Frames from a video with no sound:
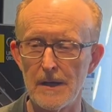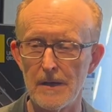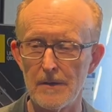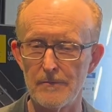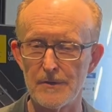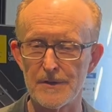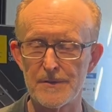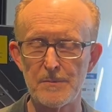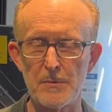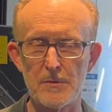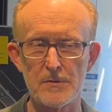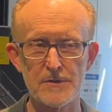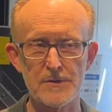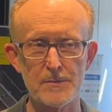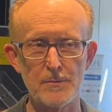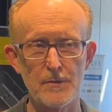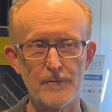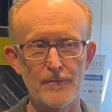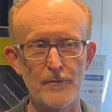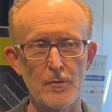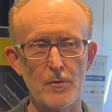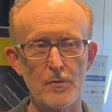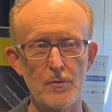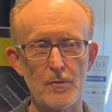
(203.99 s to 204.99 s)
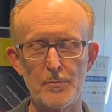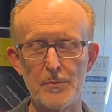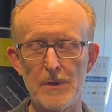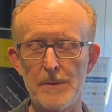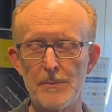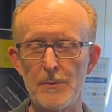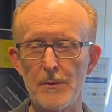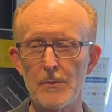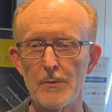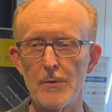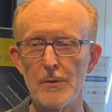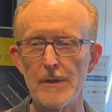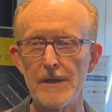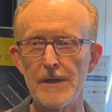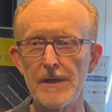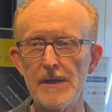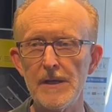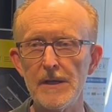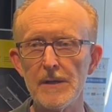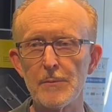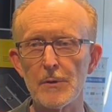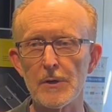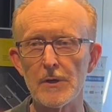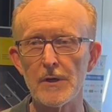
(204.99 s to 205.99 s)
responsible for all the people who are
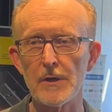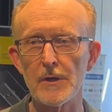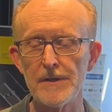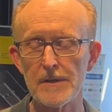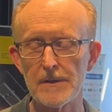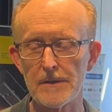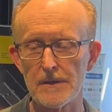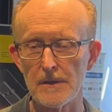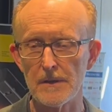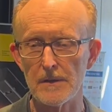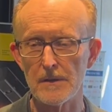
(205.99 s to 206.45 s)
here, but I think